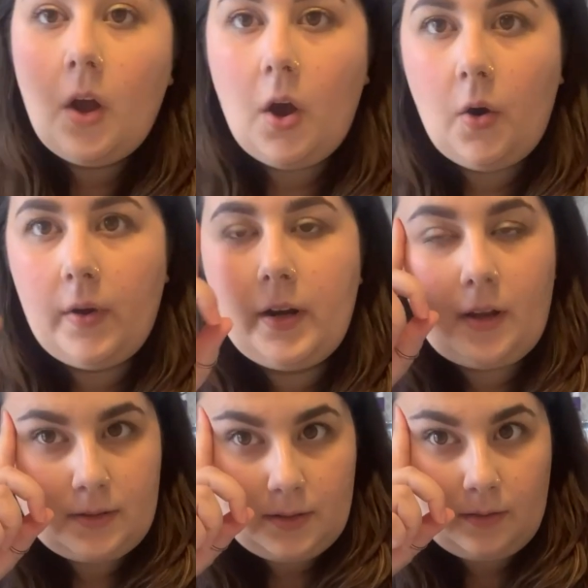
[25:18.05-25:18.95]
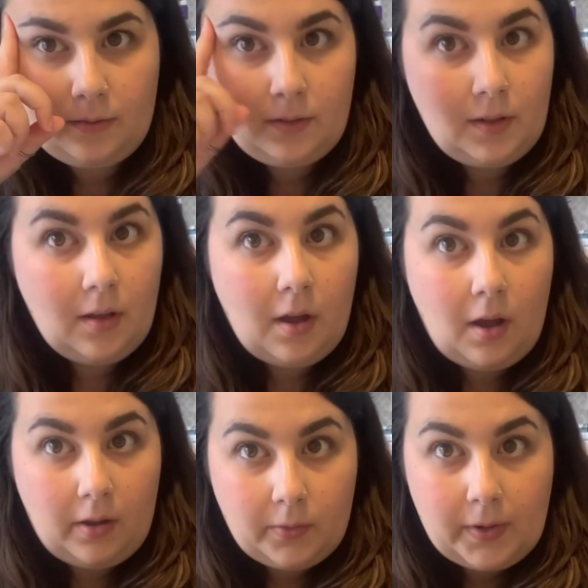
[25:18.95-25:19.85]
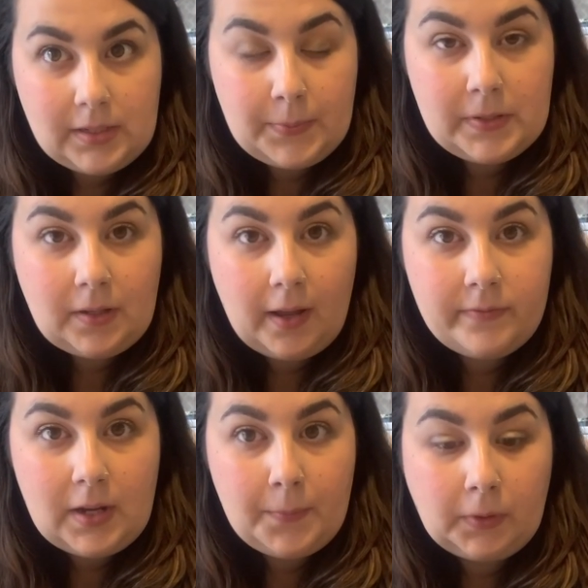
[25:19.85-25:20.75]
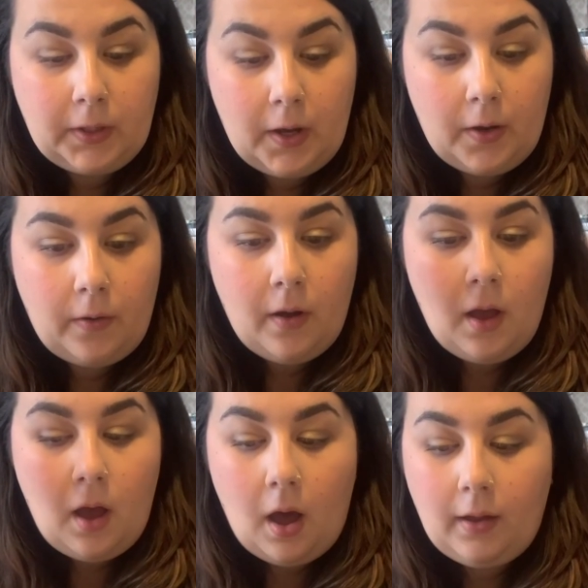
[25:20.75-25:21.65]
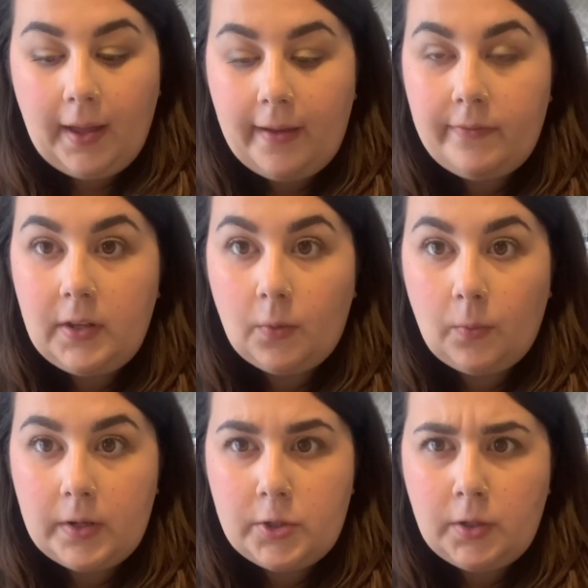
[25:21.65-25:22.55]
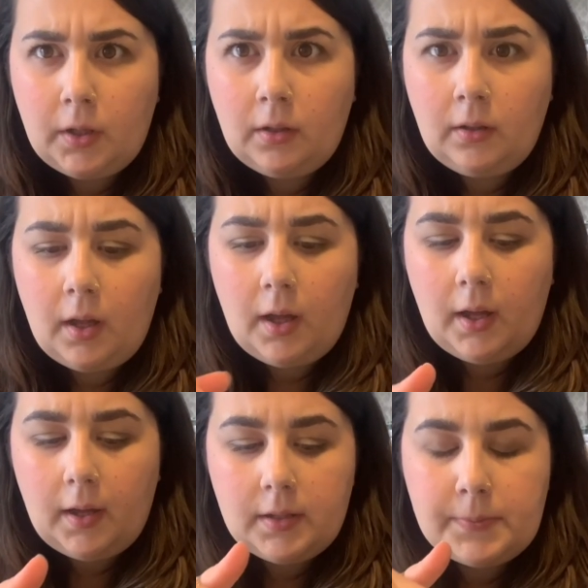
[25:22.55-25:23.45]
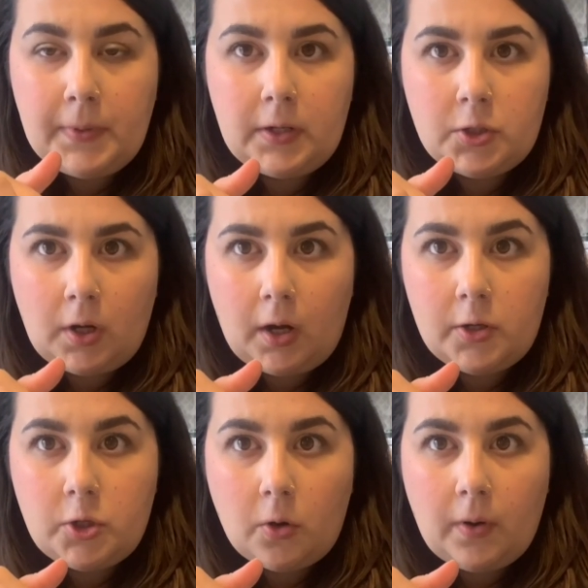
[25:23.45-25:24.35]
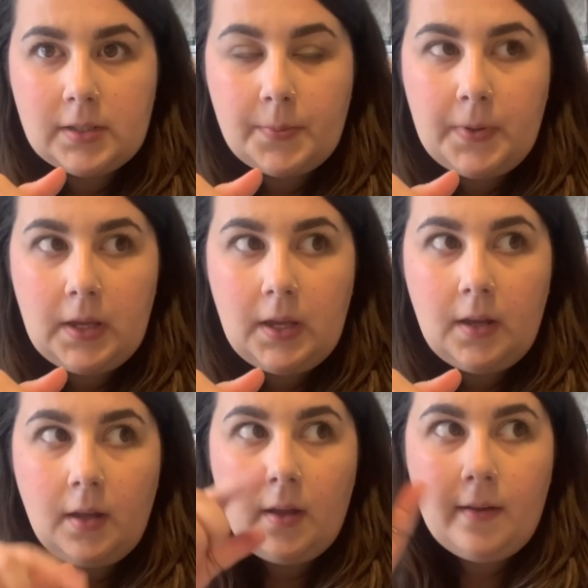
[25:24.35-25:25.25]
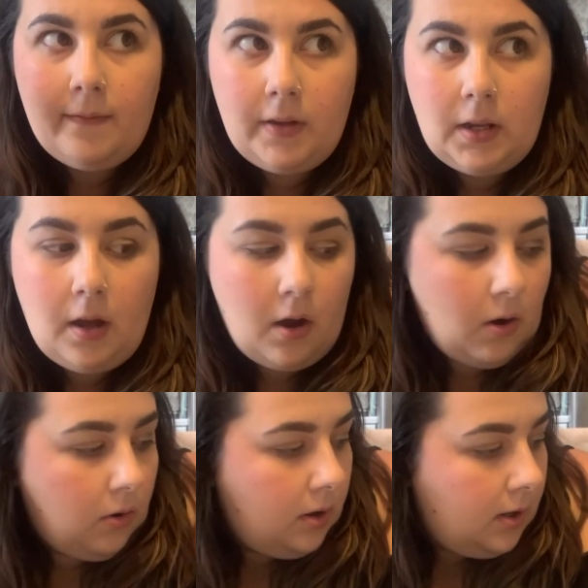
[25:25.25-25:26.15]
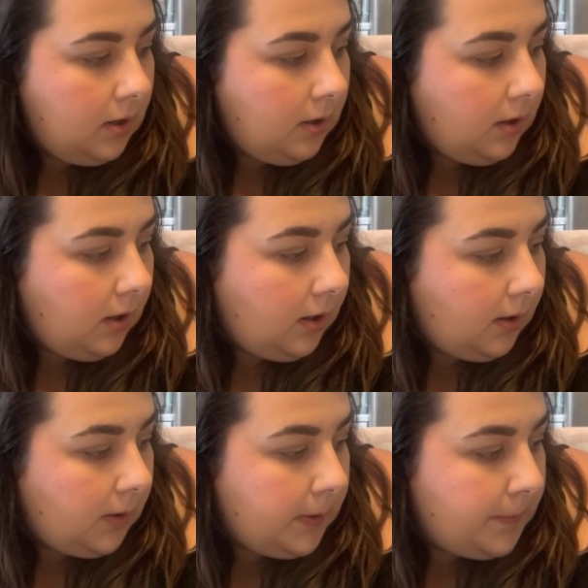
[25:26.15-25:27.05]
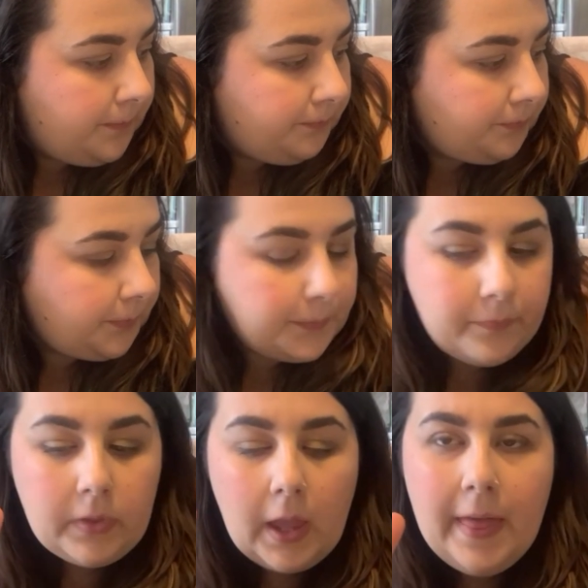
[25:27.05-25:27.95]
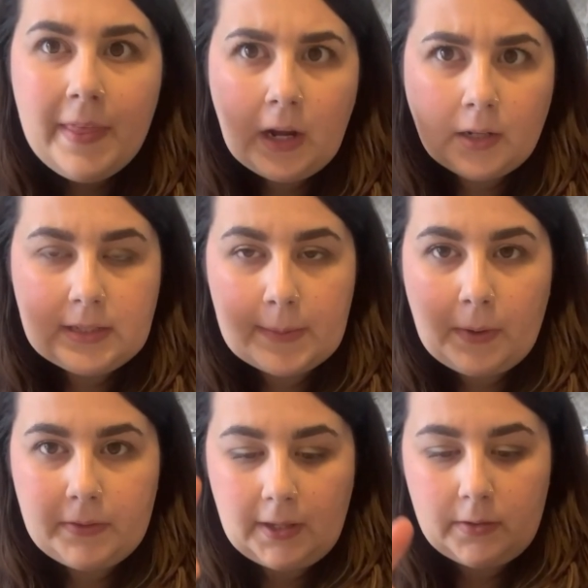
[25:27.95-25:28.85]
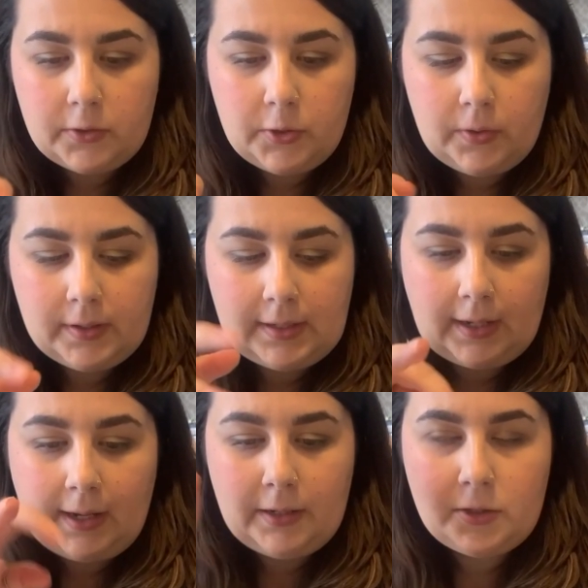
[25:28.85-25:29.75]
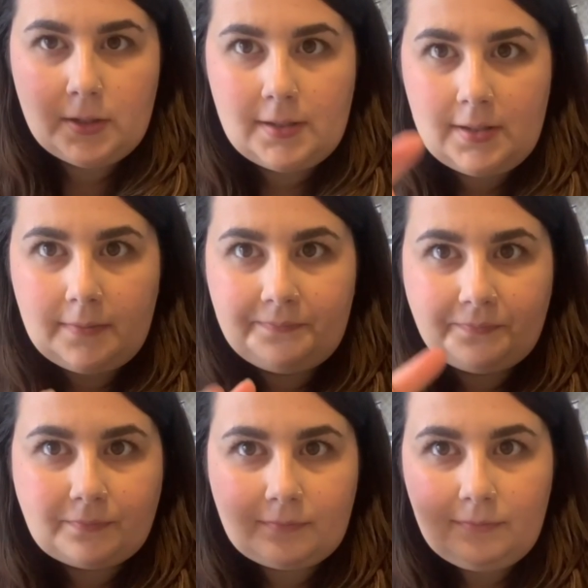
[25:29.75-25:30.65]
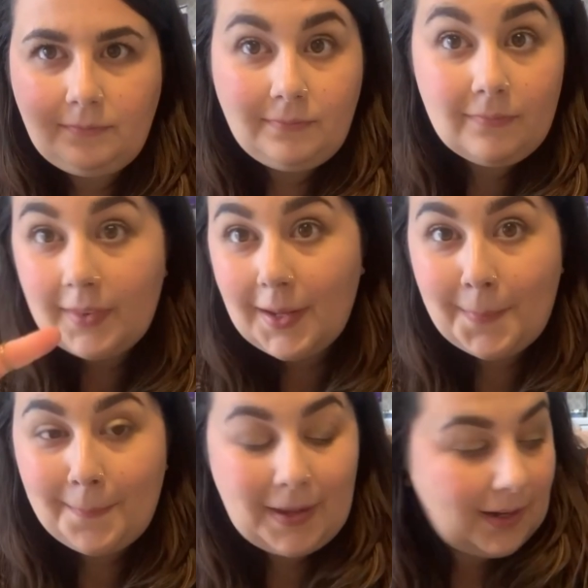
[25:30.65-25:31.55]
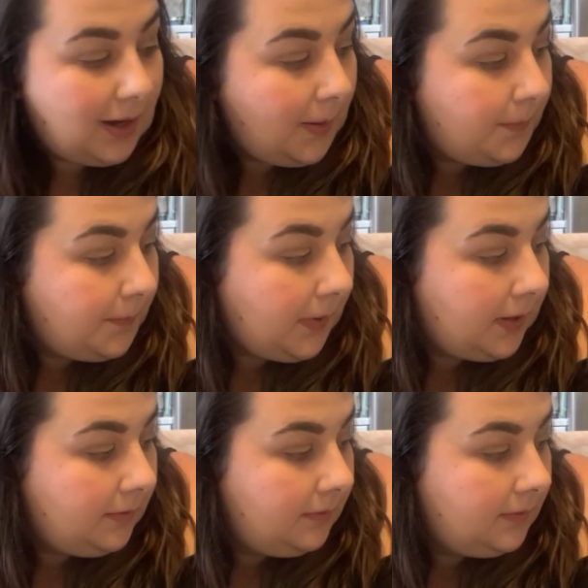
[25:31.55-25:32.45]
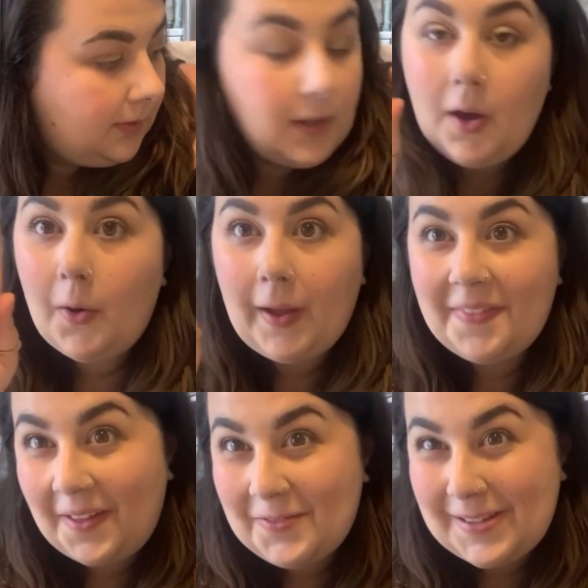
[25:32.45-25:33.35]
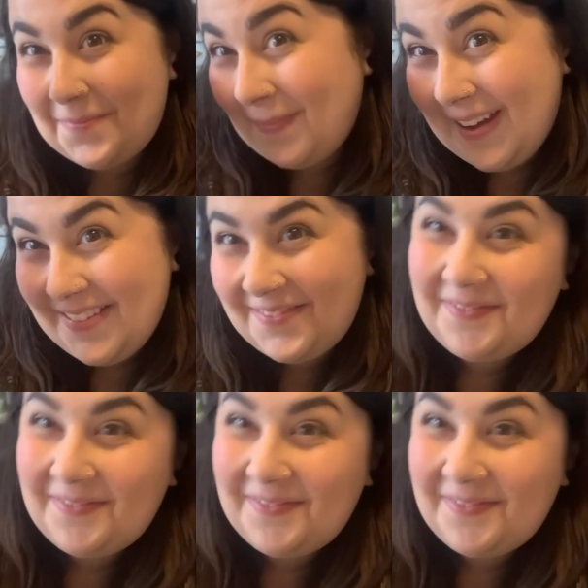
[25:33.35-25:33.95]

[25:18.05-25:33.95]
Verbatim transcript: Oh, and also all the recipes I'll have down below. I'll have the original uh, spinach and artichoke recipe video. Um, and then I'll type out the other two because I kind of just made it up. But okay, that was it. Bye.